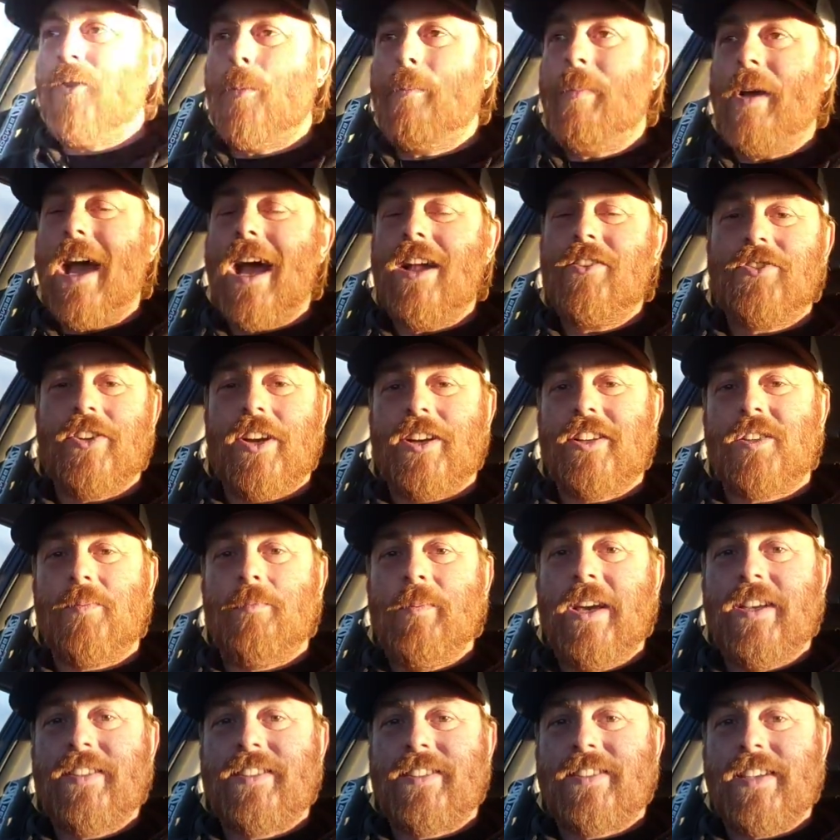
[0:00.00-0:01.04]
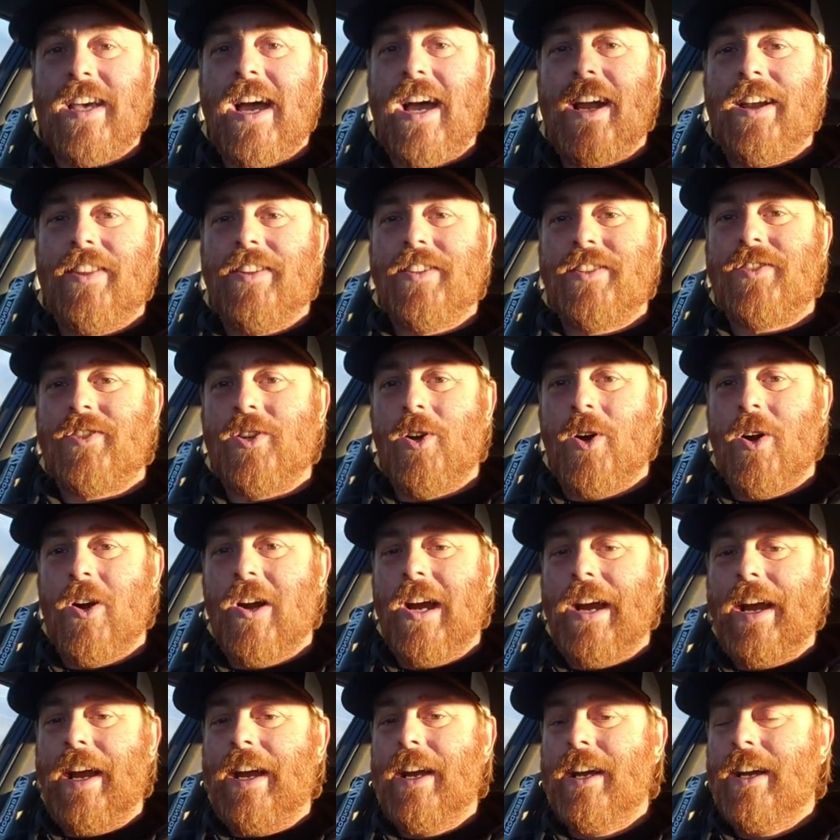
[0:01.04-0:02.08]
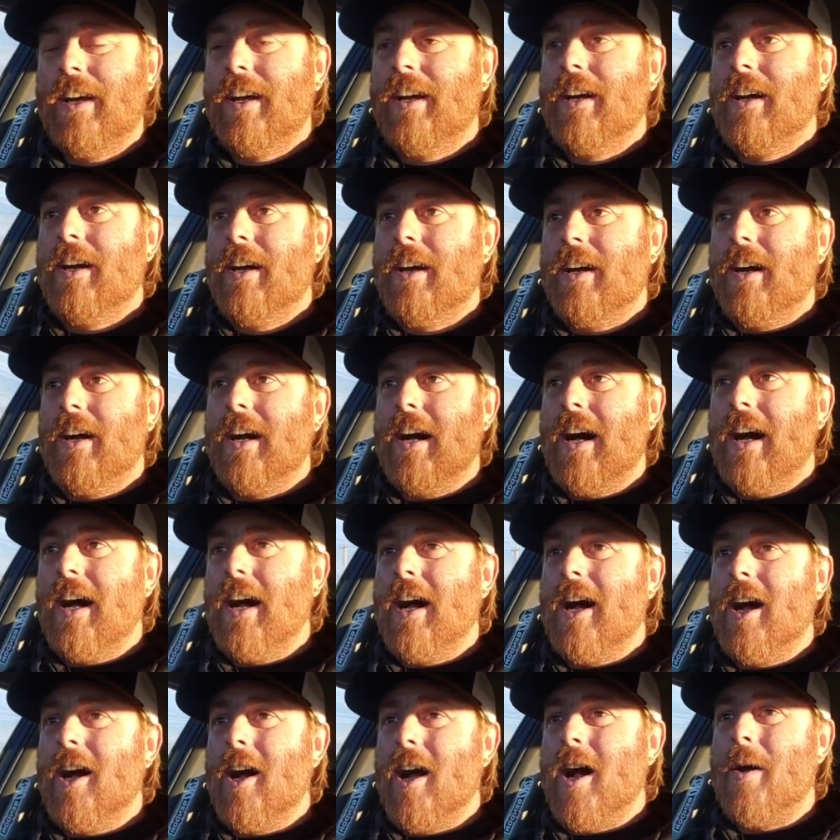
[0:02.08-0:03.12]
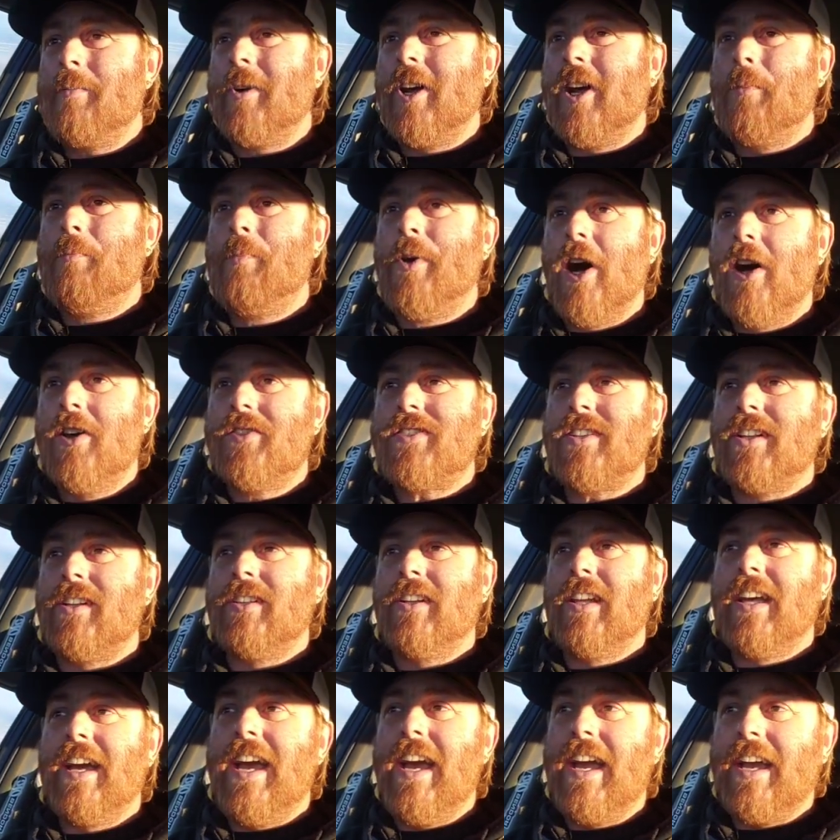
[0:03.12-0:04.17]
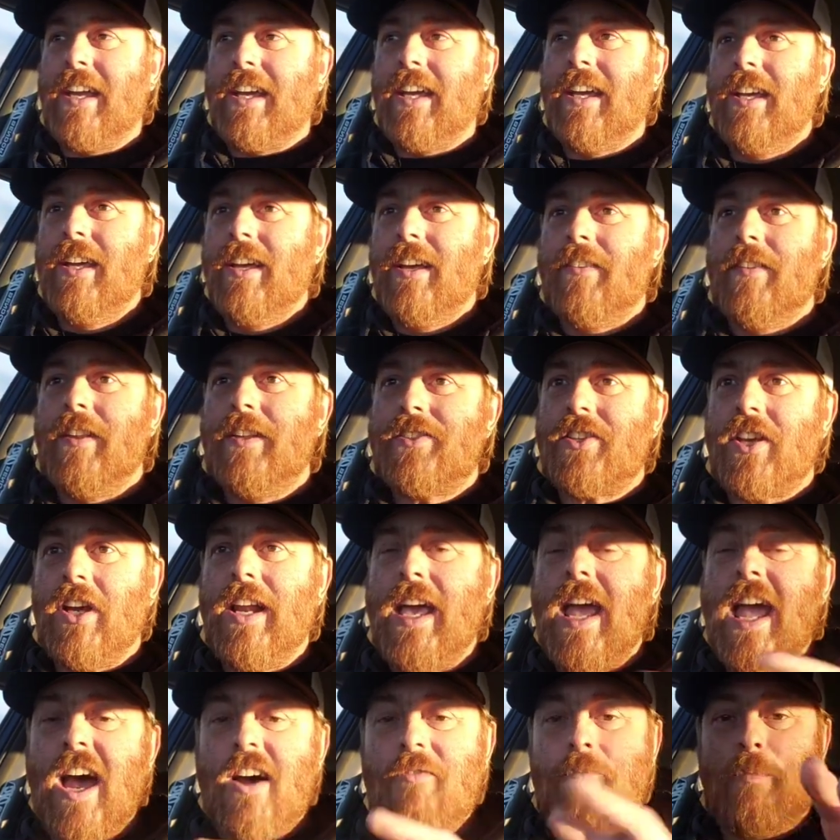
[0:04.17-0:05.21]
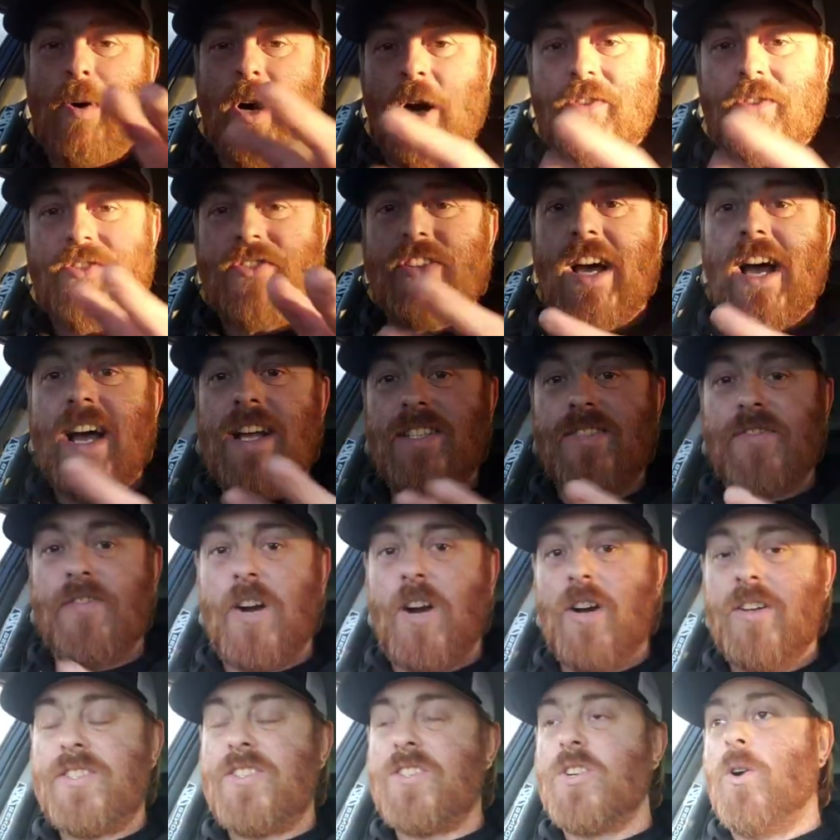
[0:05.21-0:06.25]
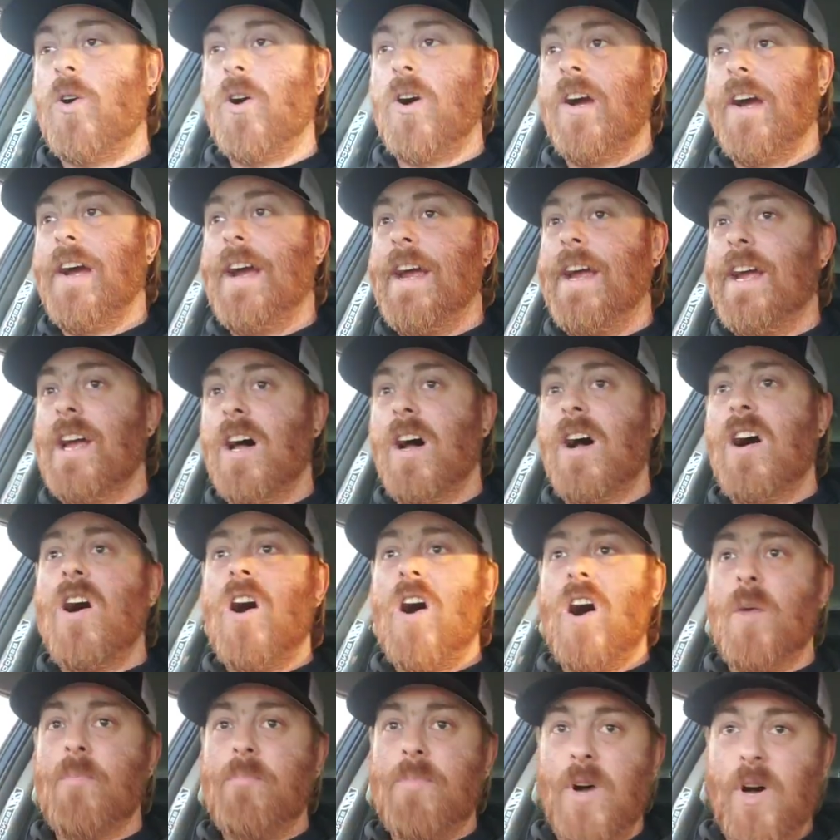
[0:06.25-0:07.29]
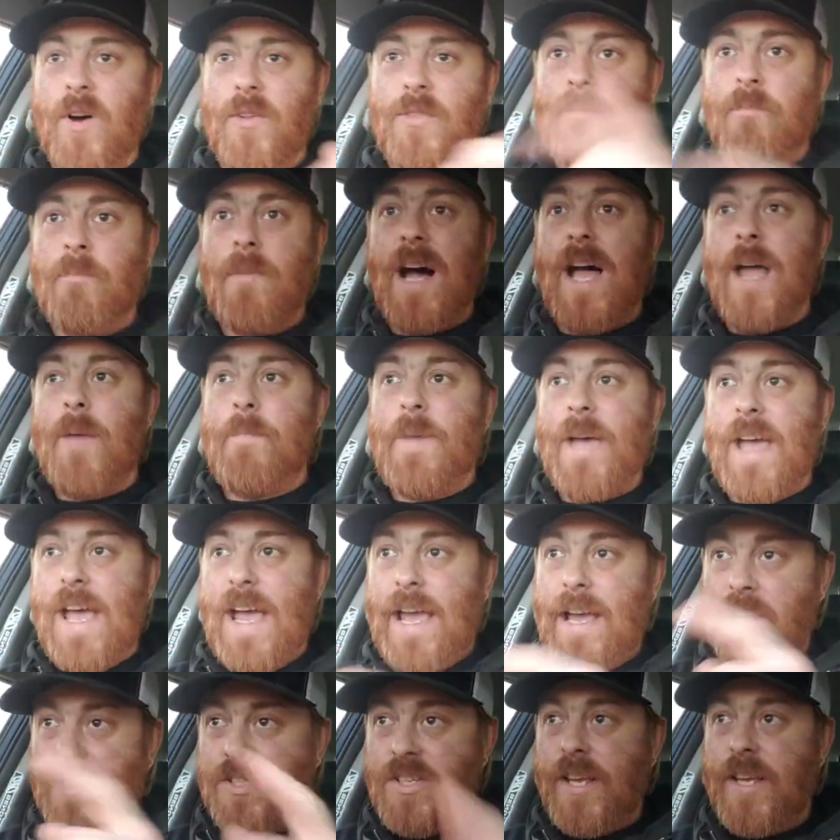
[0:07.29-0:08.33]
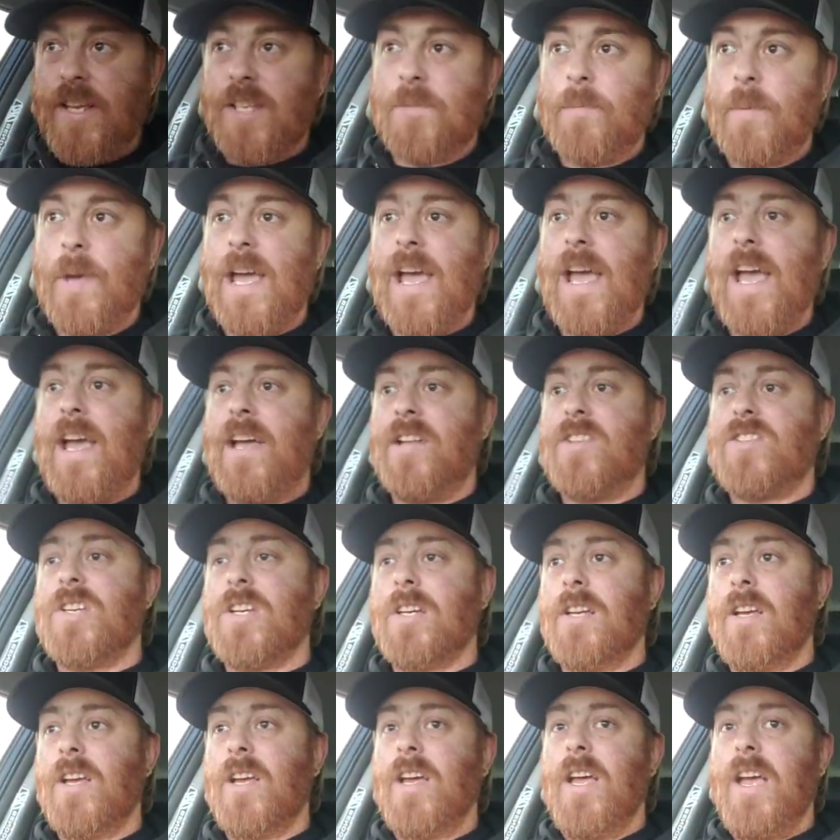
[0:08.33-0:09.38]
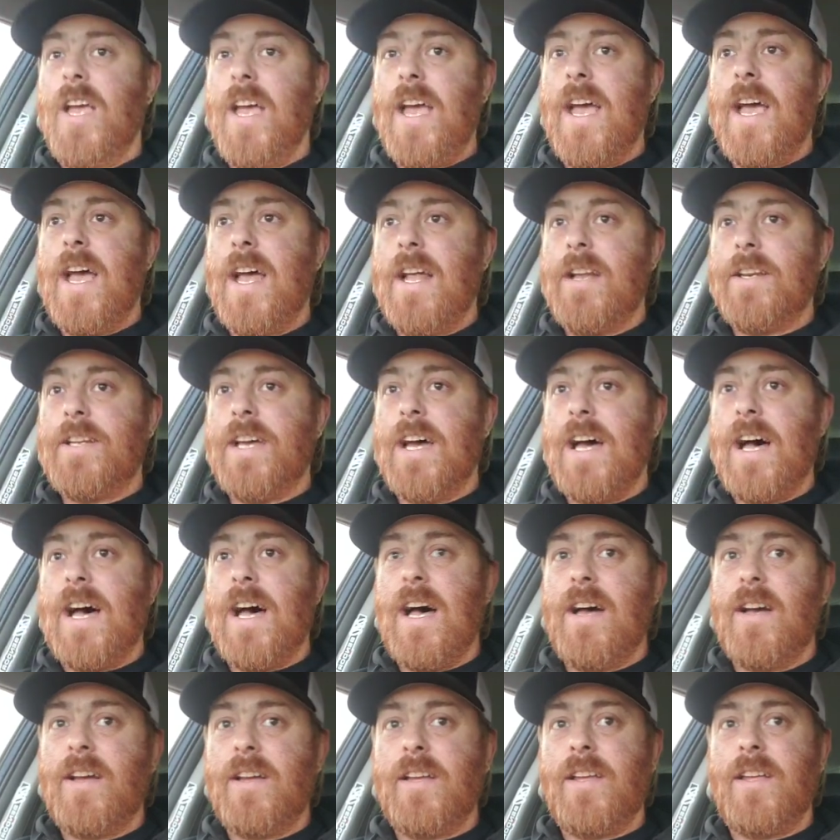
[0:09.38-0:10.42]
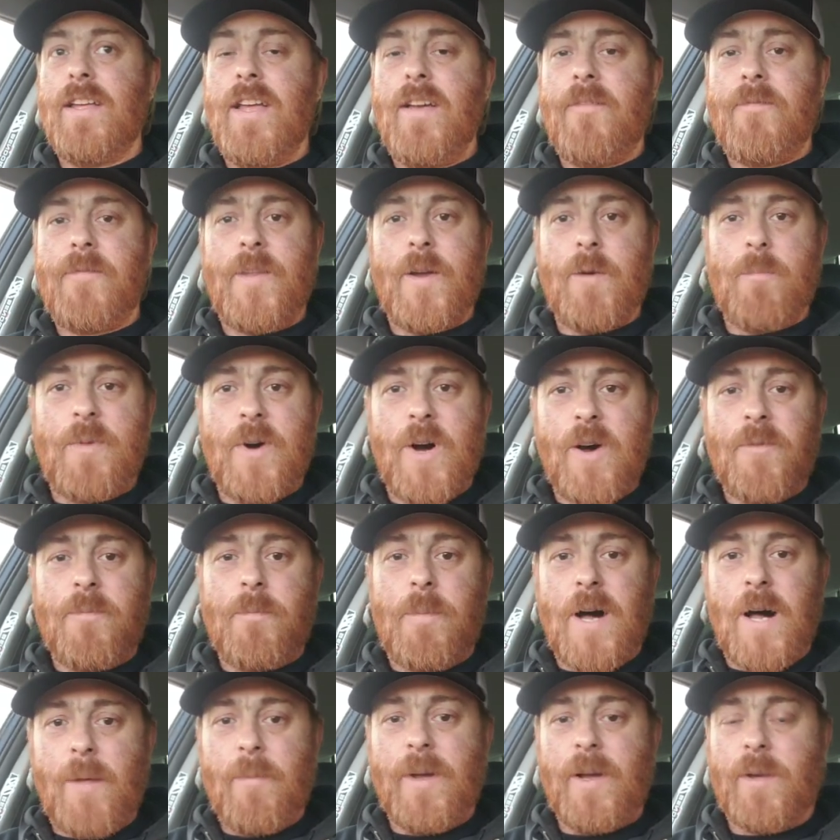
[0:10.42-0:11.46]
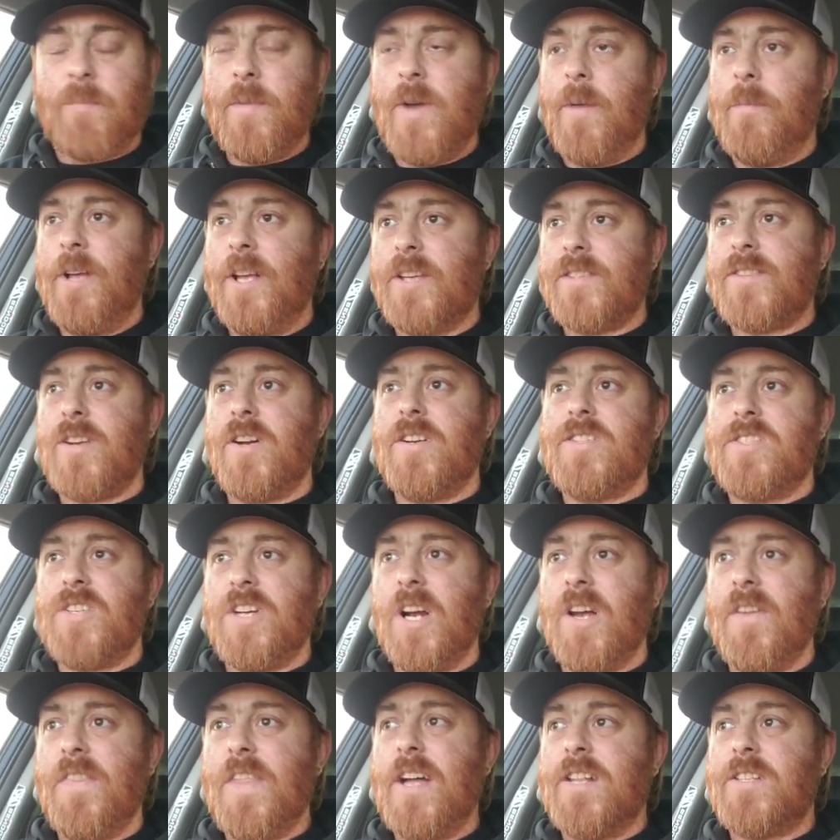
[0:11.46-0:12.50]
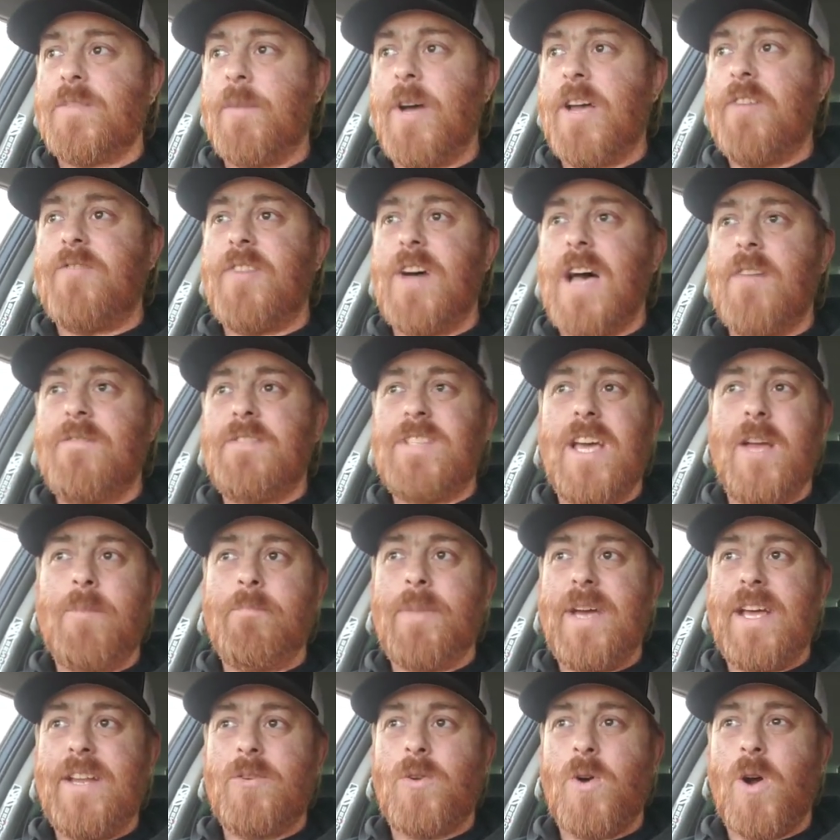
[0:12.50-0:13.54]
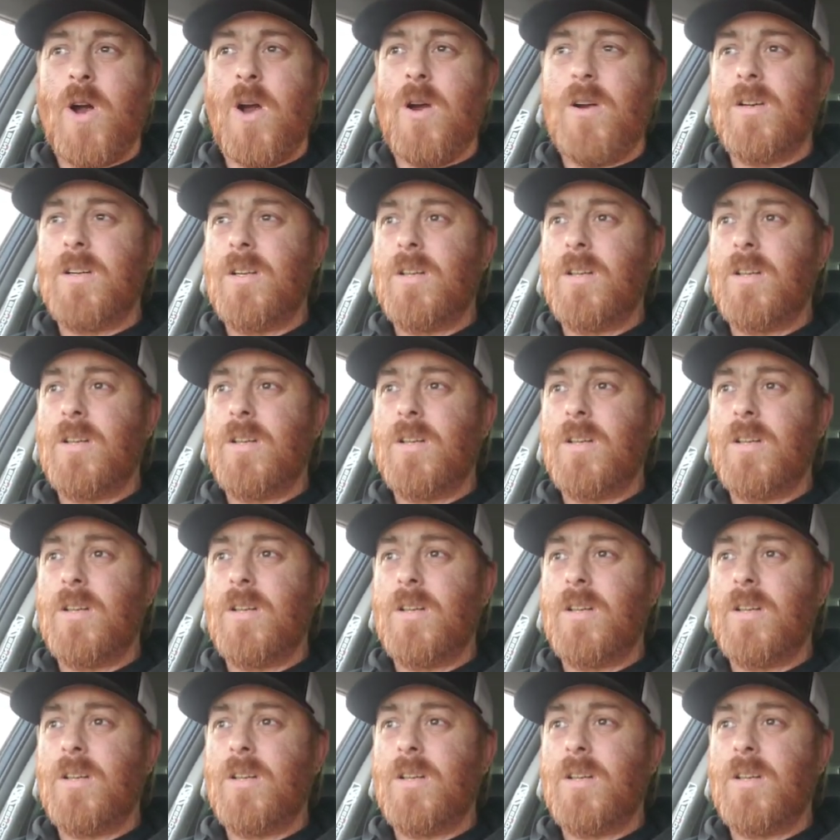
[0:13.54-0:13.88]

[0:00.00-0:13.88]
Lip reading: Patrick Smith's side of the story. I'm going to post a link that's going to have both sides of our story on both my page, his page, and if they're both public, maybe I'll start sharing that to my 510 Bendor